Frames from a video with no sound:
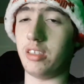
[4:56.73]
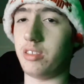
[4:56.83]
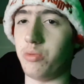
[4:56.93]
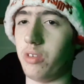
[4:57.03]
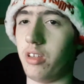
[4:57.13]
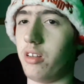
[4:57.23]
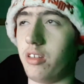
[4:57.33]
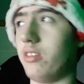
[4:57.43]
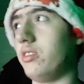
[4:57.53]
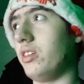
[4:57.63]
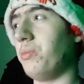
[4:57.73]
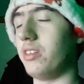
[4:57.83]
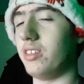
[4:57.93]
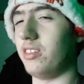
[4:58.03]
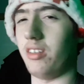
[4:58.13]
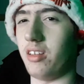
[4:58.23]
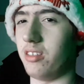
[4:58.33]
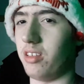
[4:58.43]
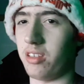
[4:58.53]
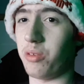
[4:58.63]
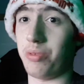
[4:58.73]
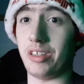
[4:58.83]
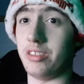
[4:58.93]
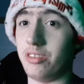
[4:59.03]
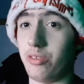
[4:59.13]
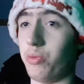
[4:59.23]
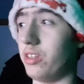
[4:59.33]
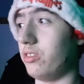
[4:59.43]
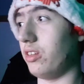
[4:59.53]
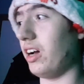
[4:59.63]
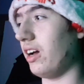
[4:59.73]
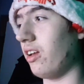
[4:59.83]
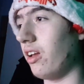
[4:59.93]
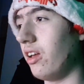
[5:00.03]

That's really all I gotta say about Disneyland. Like, the prices are way too high.